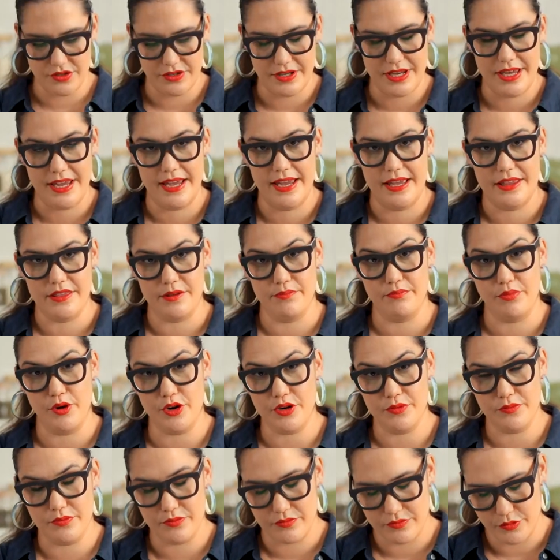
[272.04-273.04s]
your the
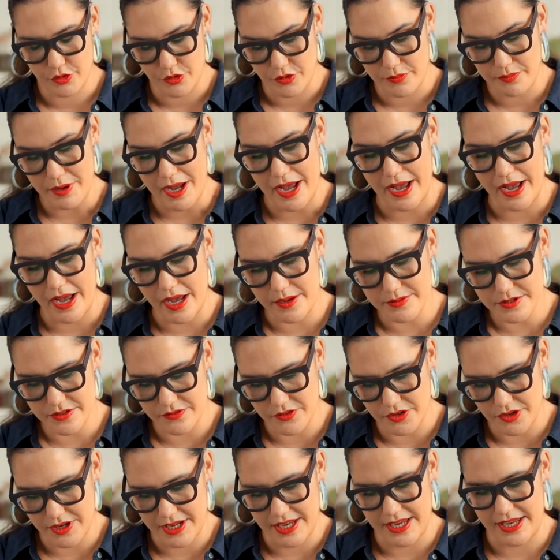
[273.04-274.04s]
bottom or the palms
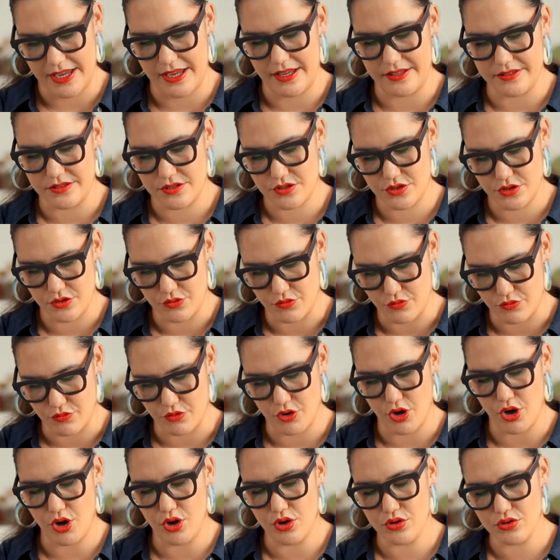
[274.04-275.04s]
of your hands to
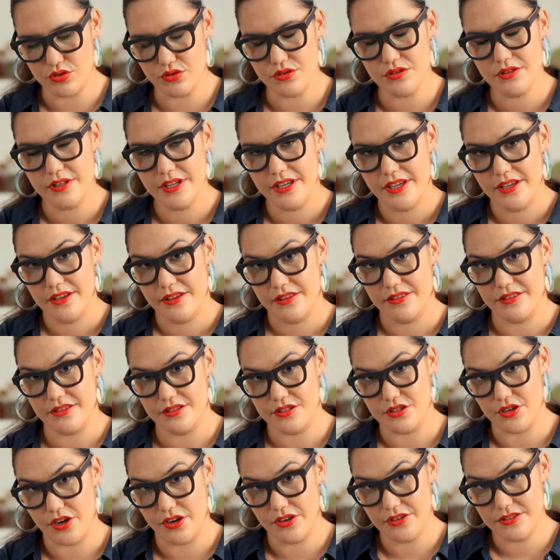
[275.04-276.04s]
roll the
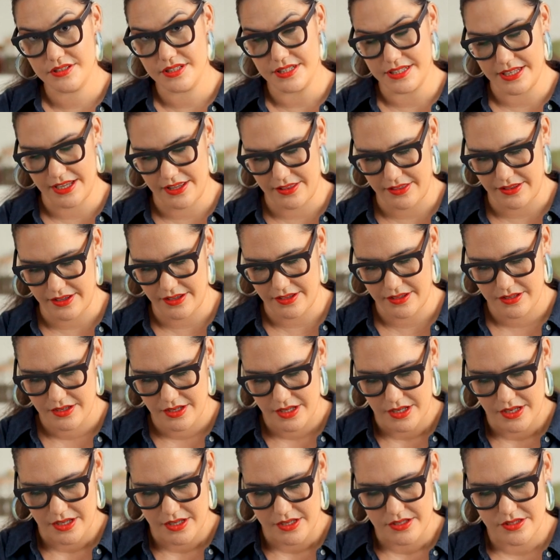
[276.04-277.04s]
dough together
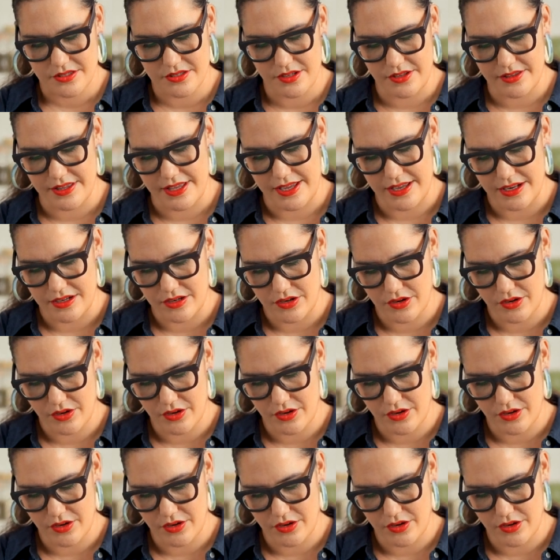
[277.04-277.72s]
so that